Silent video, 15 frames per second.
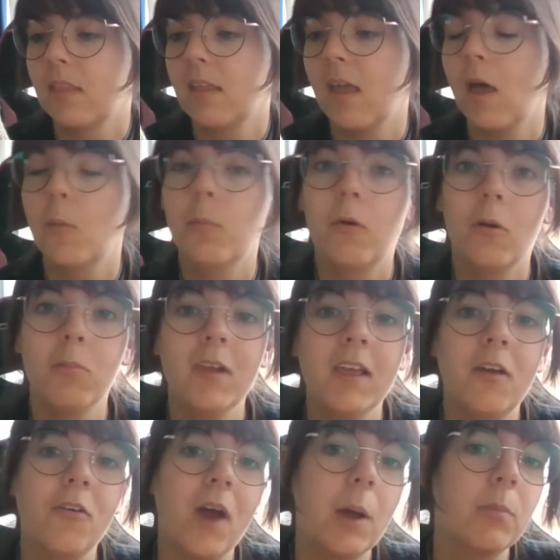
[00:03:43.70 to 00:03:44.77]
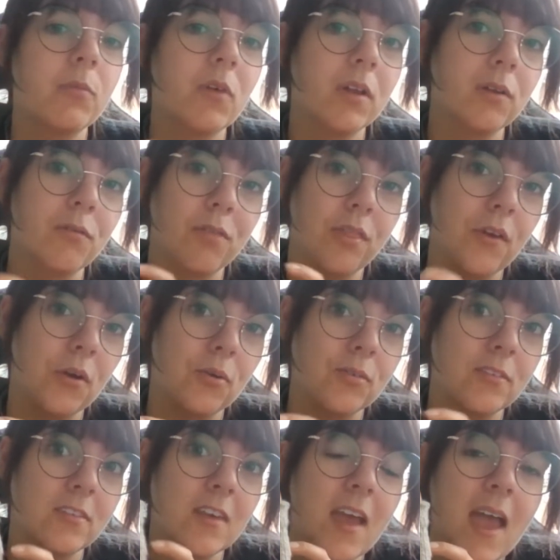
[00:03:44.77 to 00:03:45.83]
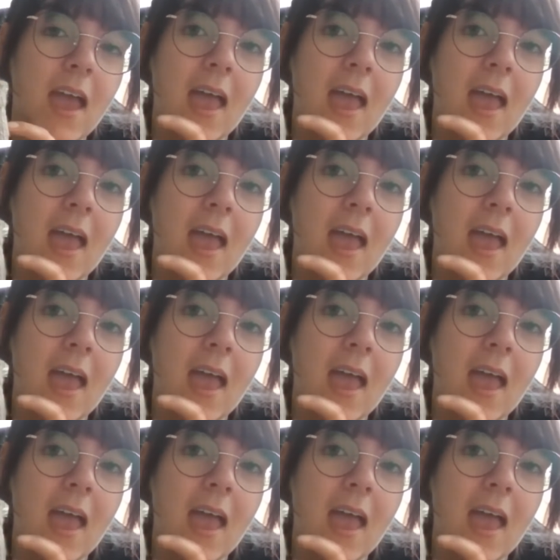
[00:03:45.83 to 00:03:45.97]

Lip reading: I'll probably grab one of those